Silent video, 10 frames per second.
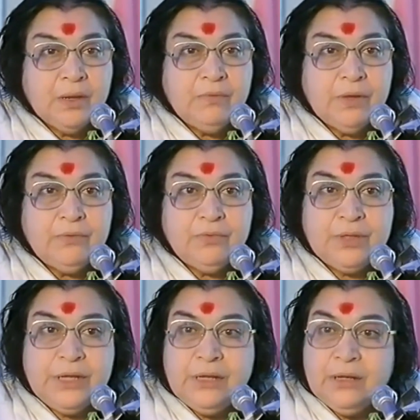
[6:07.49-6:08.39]
We have to
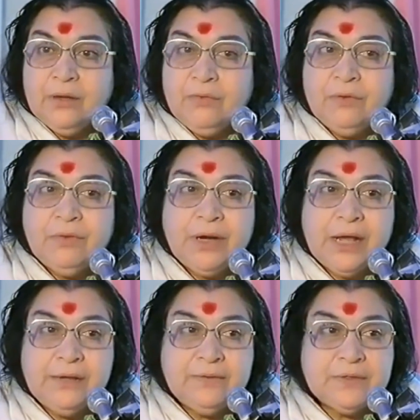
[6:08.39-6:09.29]
think of our
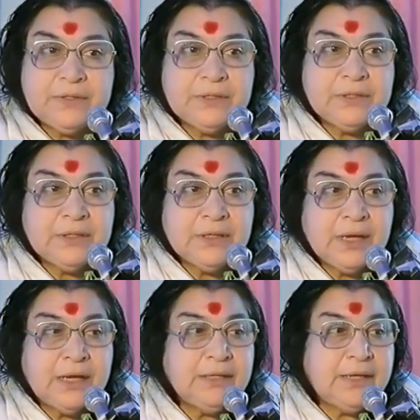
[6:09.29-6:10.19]
lives
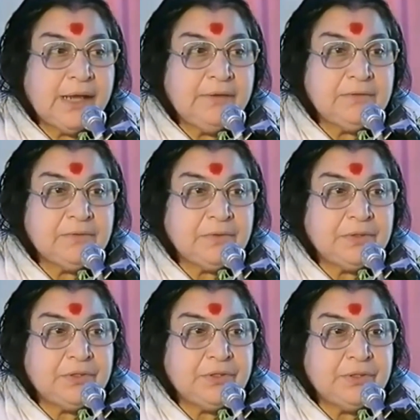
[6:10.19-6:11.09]
and the lives of our
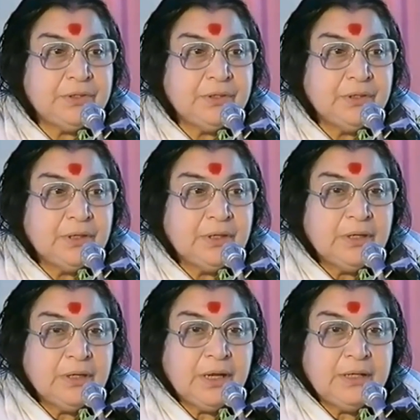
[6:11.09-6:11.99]
children
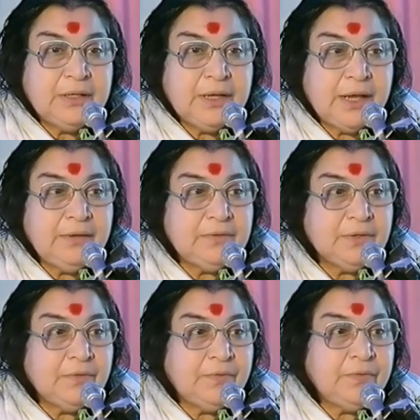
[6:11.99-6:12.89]
and the lives
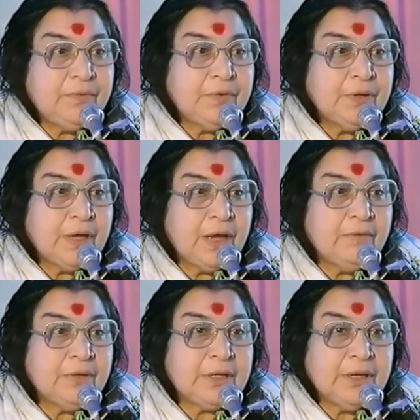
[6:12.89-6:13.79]
of
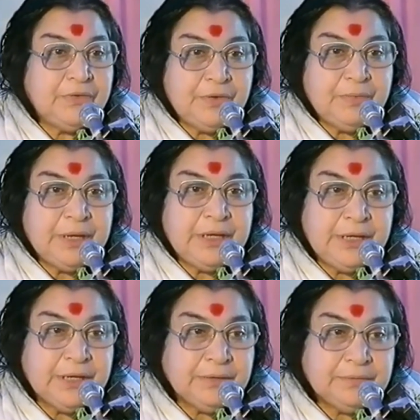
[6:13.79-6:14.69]
our countrymen
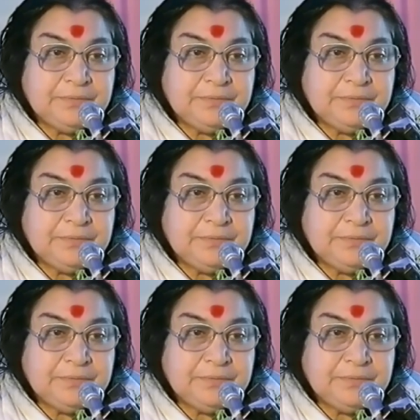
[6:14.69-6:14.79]
here.